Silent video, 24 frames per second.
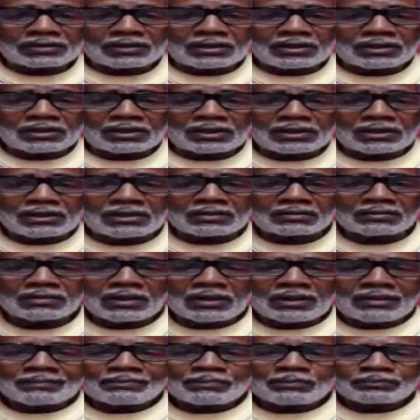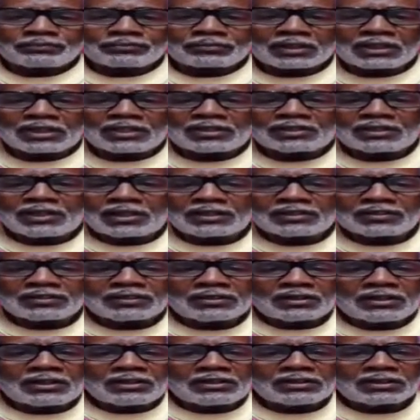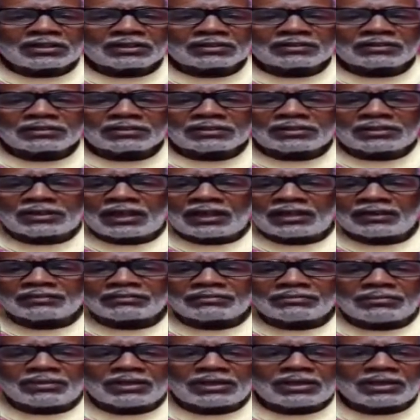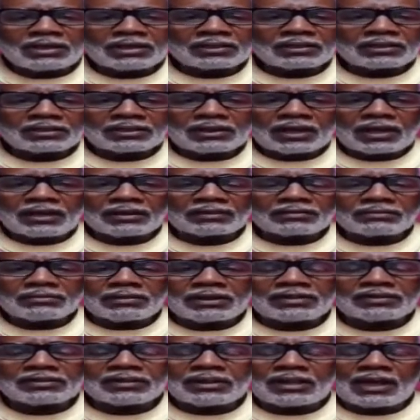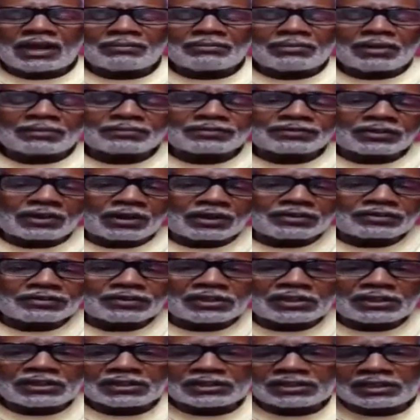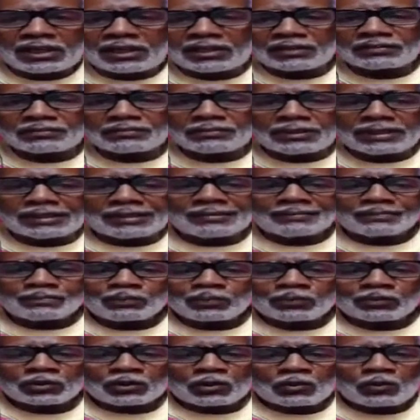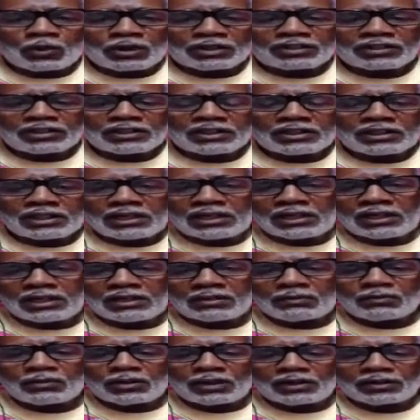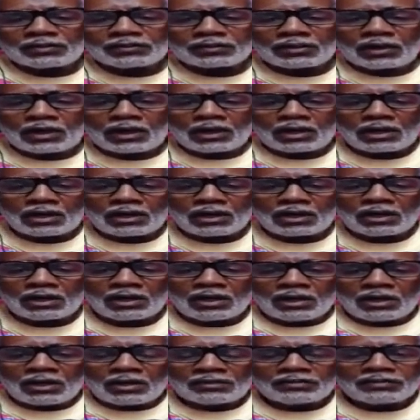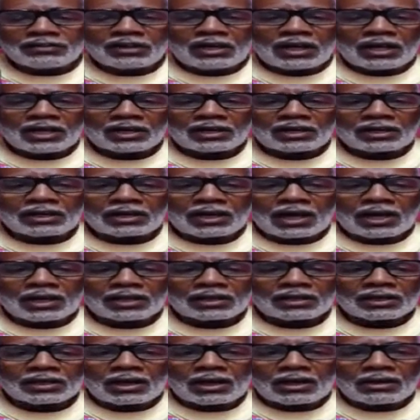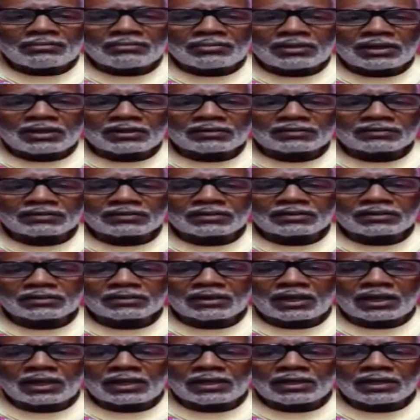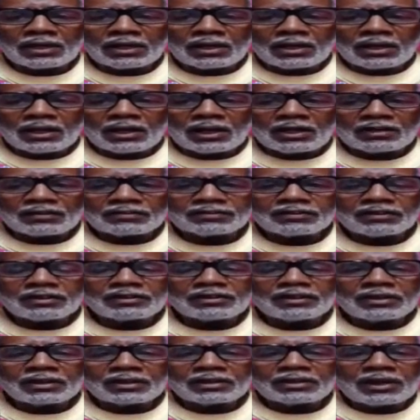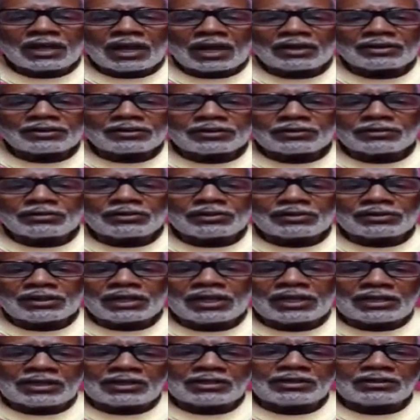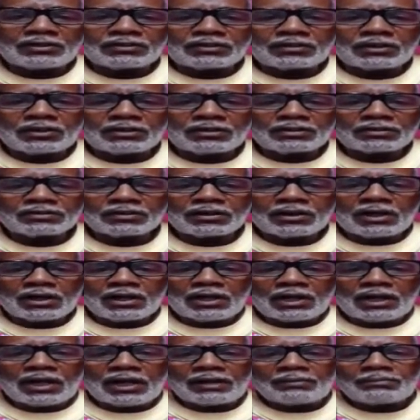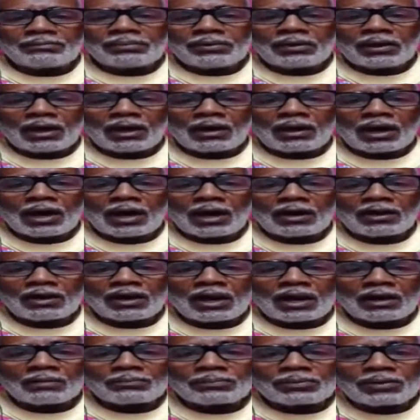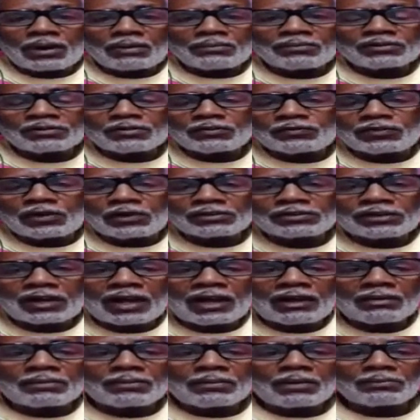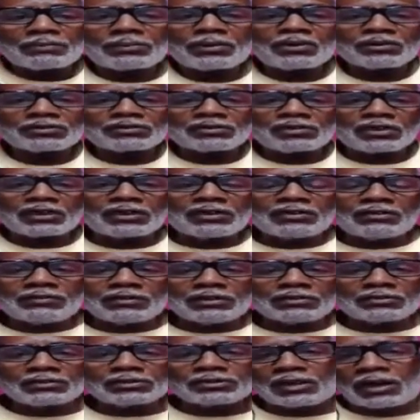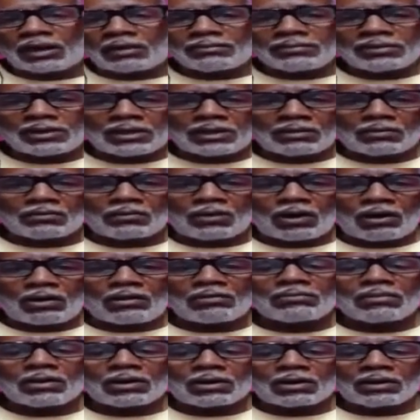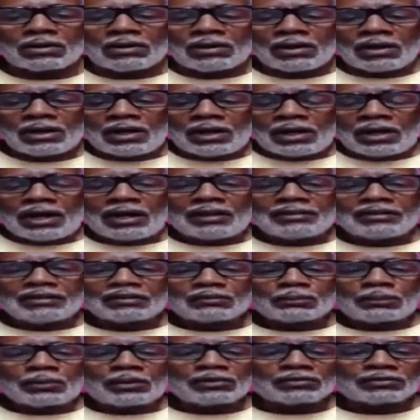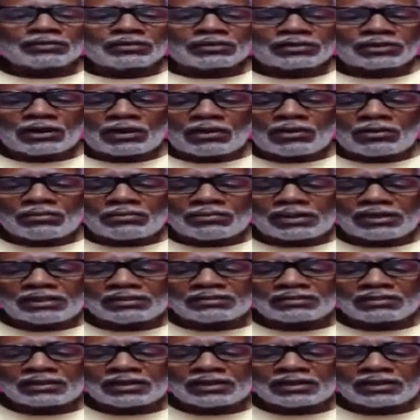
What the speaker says: I think it is. Is that she just texts me and texts me. I'm sorry, she didn't text me. What she did was she had a lot of comments to say and said they're not doing that in the church. And I promise you, folks, I had an individual stop me at Walmart, and this person told me,